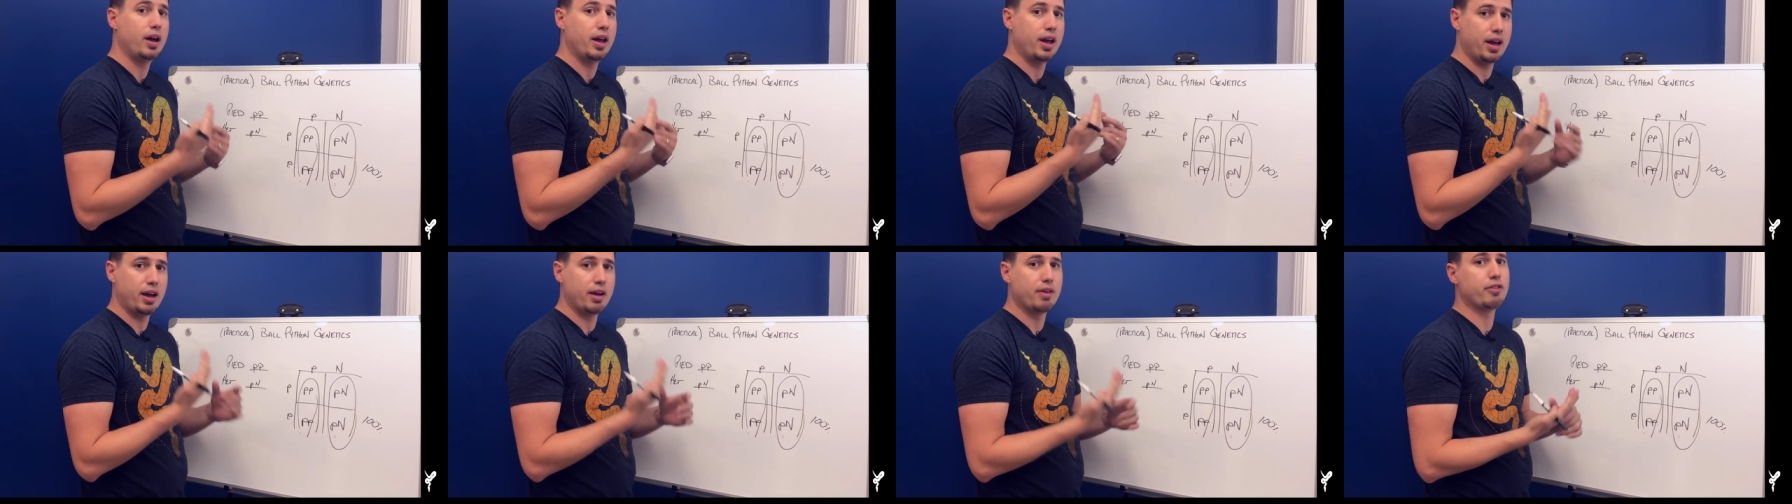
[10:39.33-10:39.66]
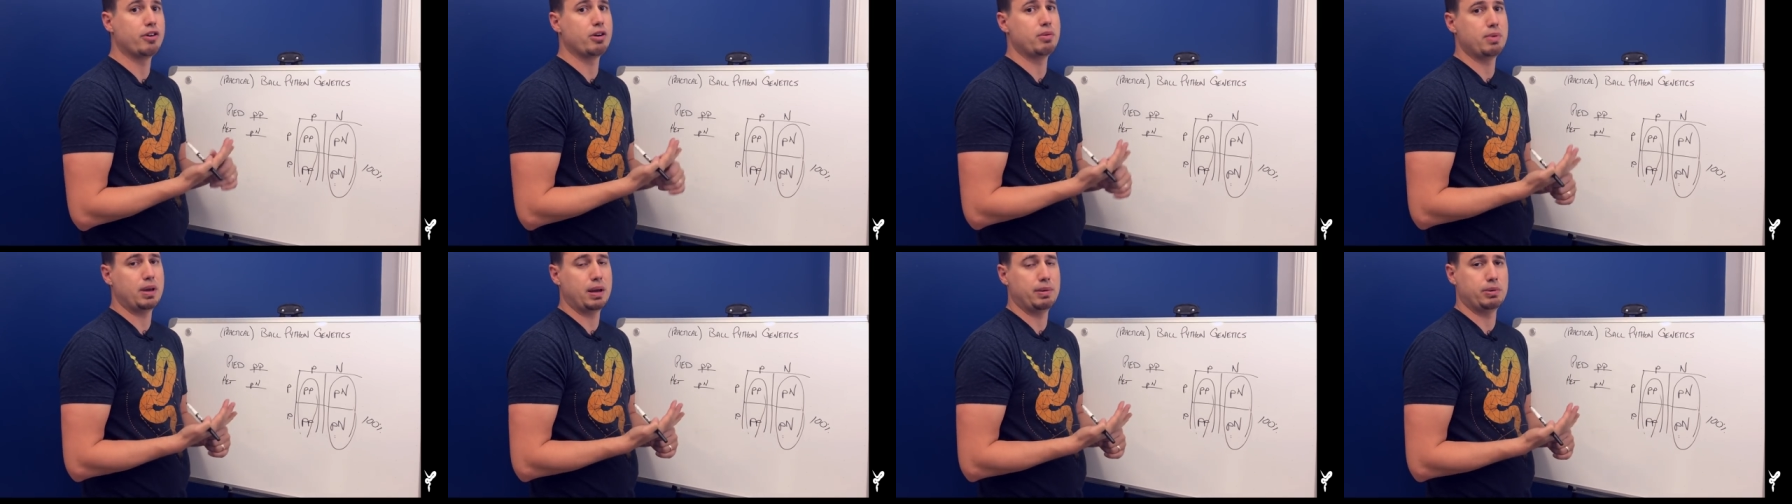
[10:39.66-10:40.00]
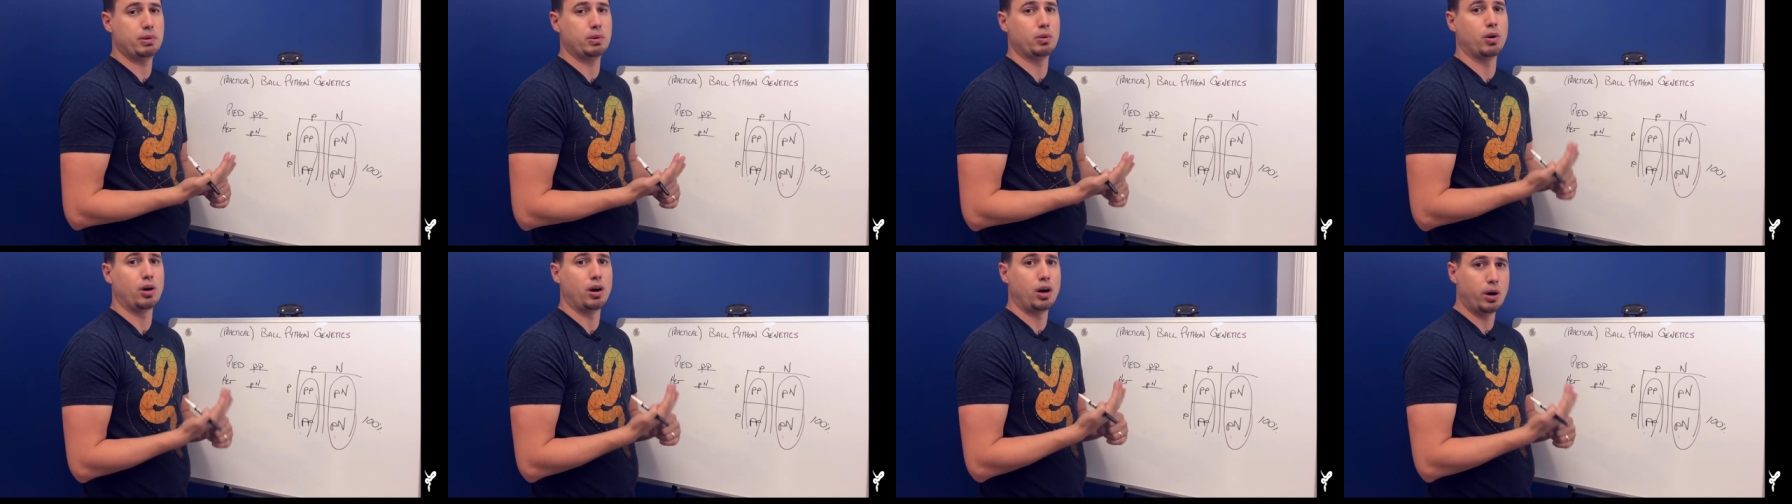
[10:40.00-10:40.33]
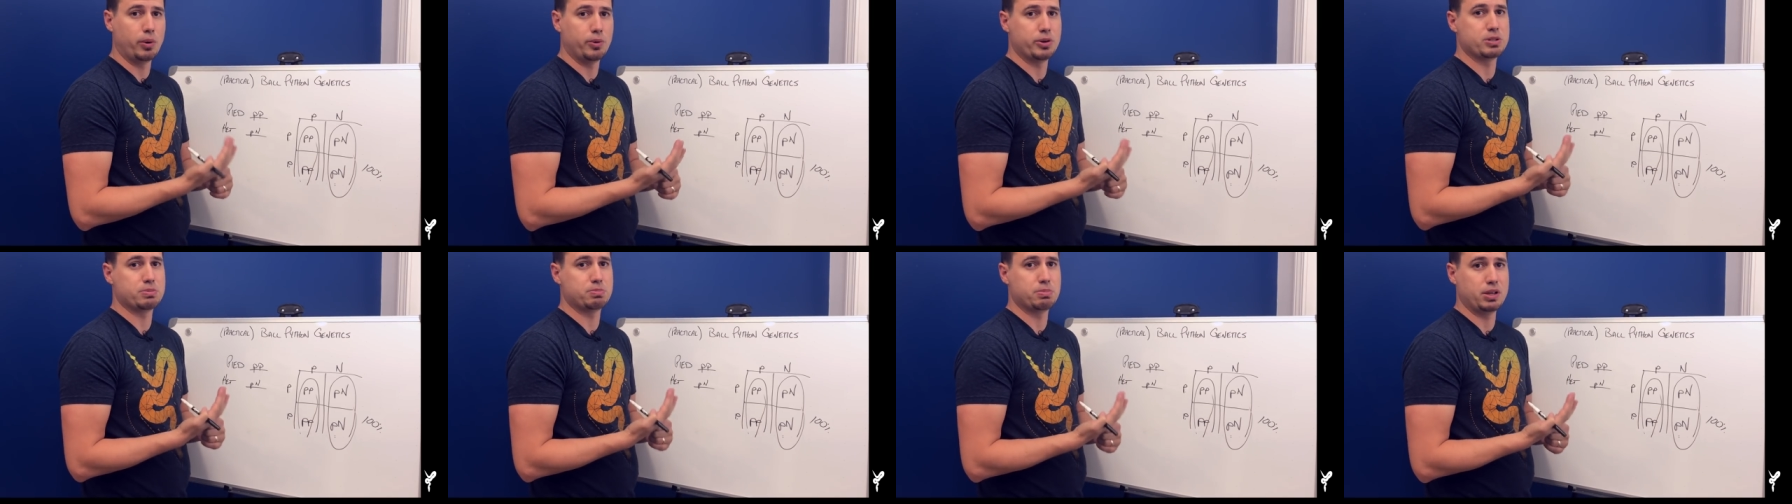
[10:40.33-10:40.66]
every baby will
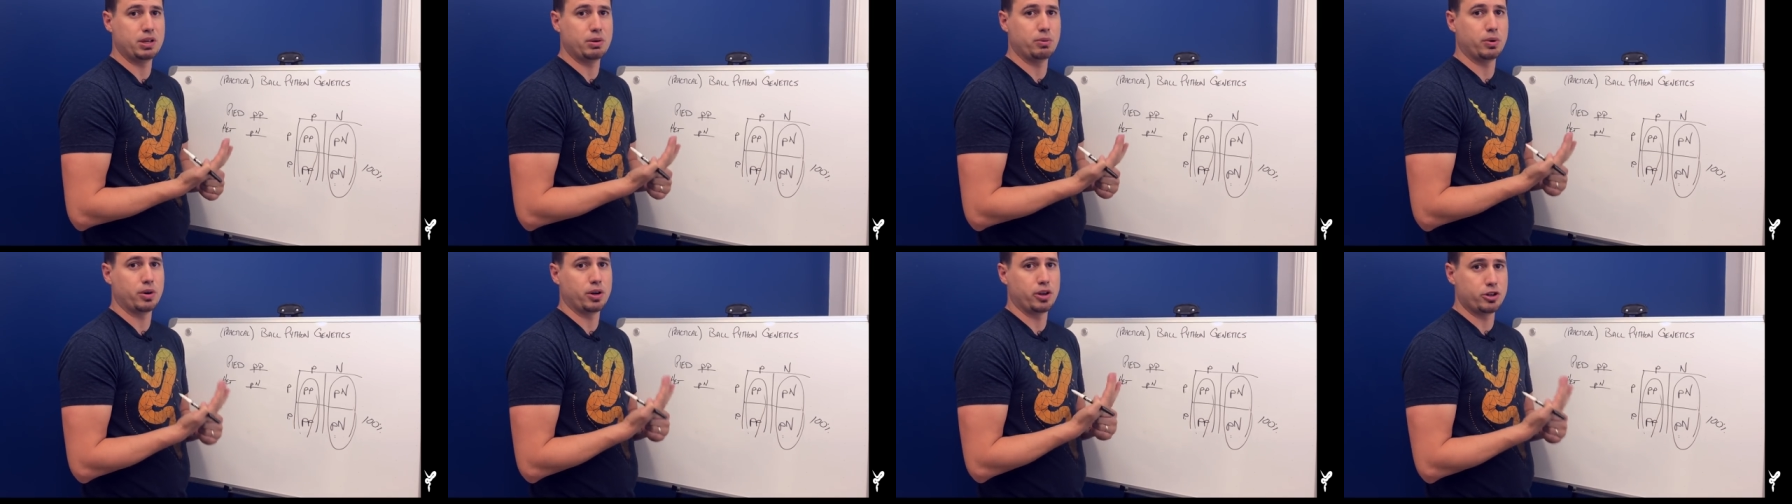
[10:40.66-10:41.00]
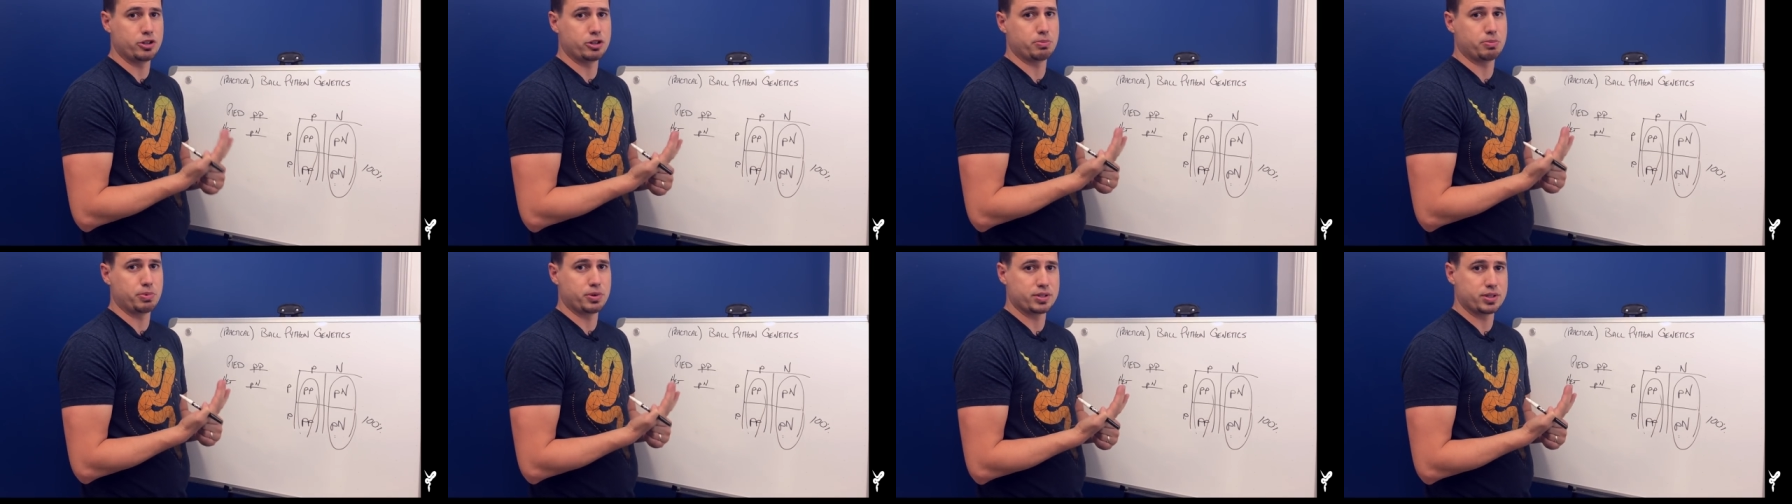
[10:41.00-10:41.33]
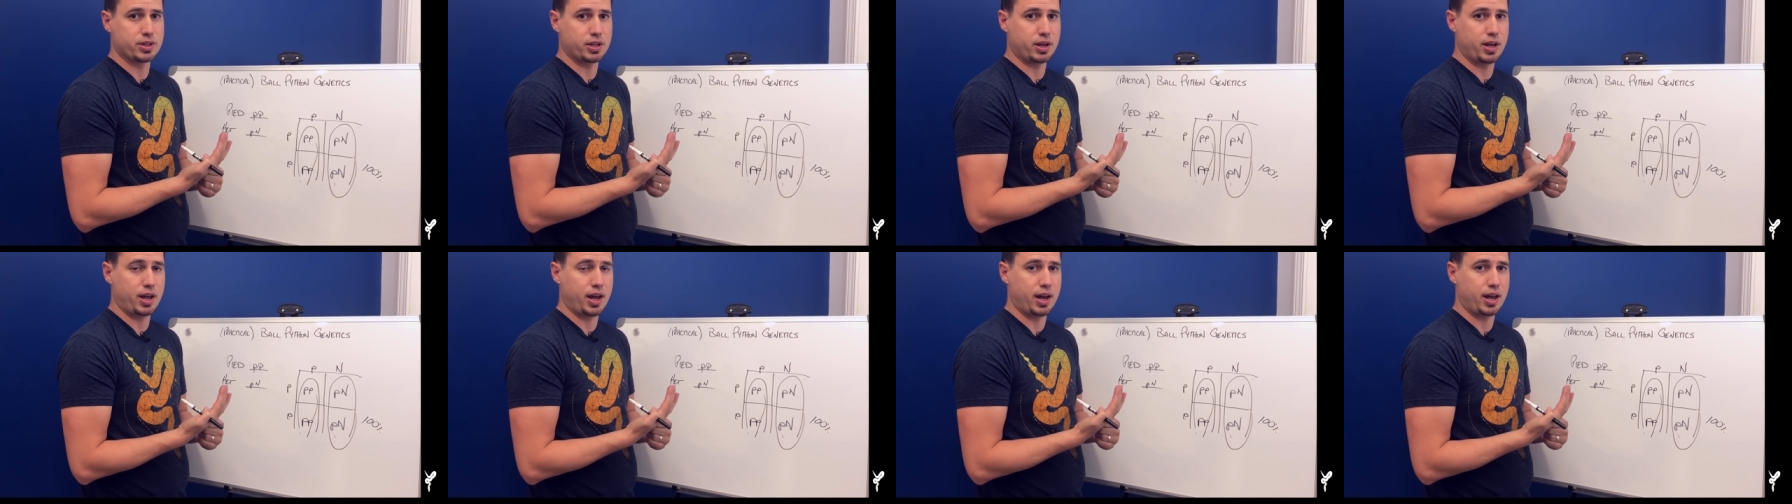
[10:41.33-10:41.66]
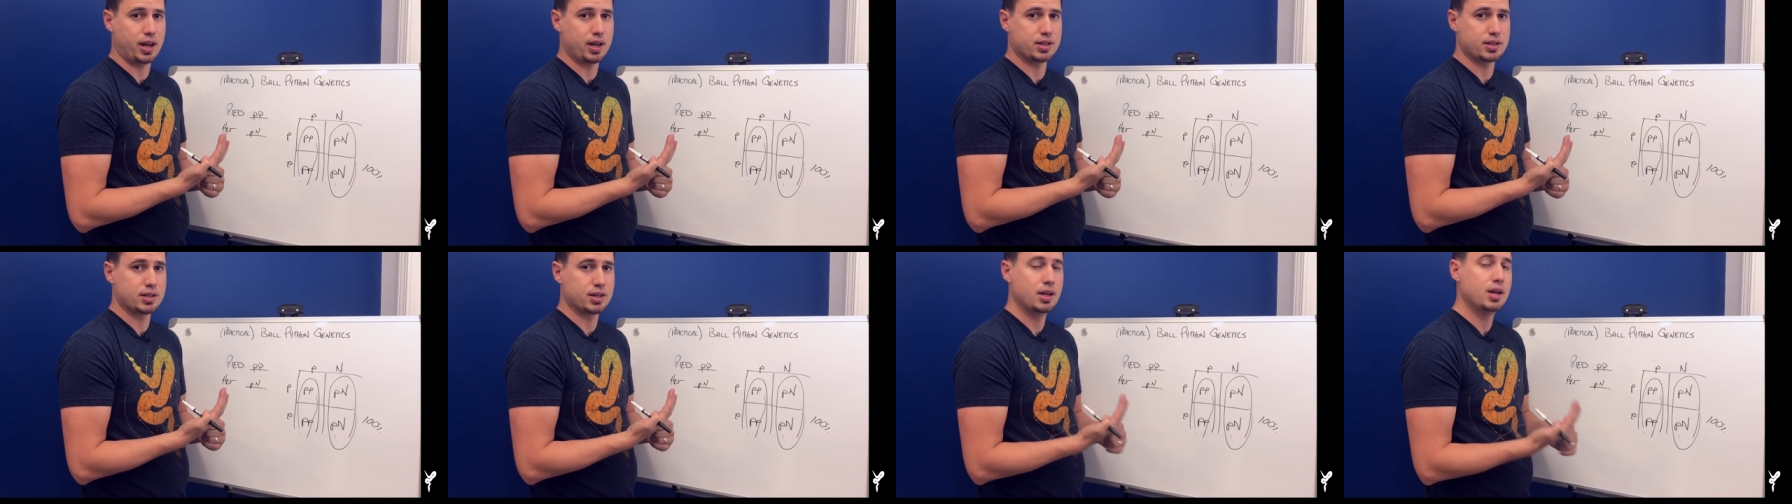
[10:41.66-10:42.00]
always be one hundred percent
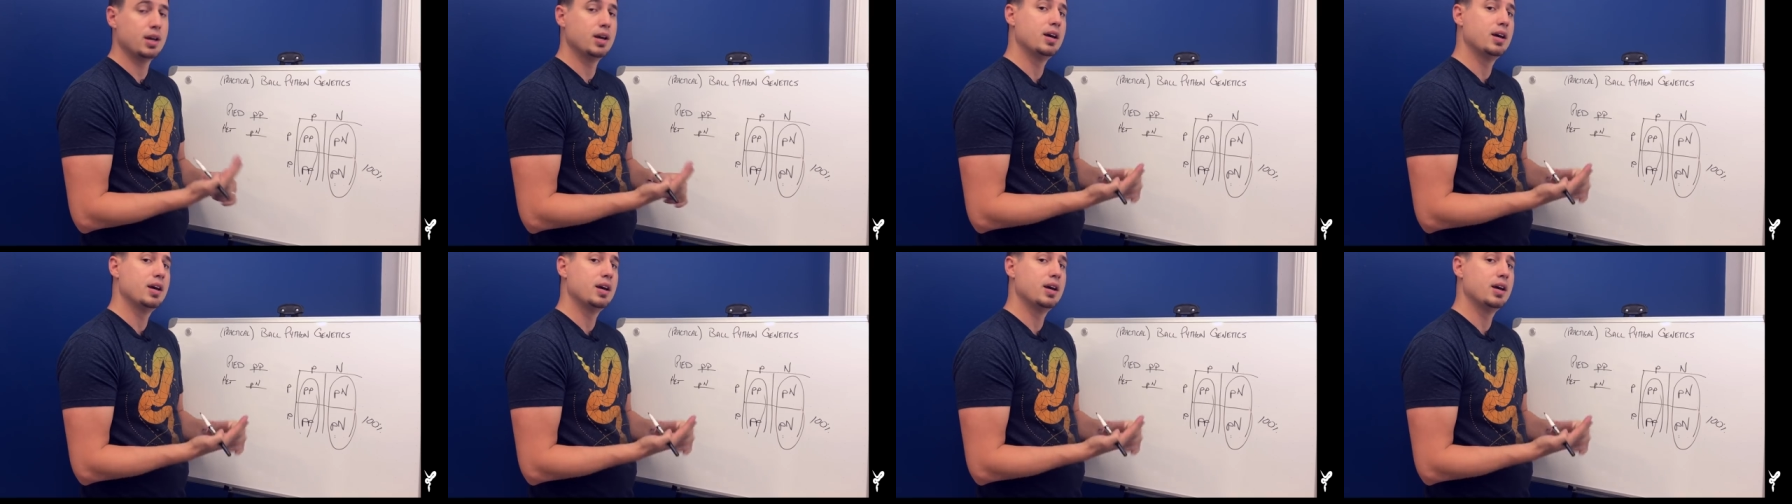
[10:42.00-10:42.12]
het.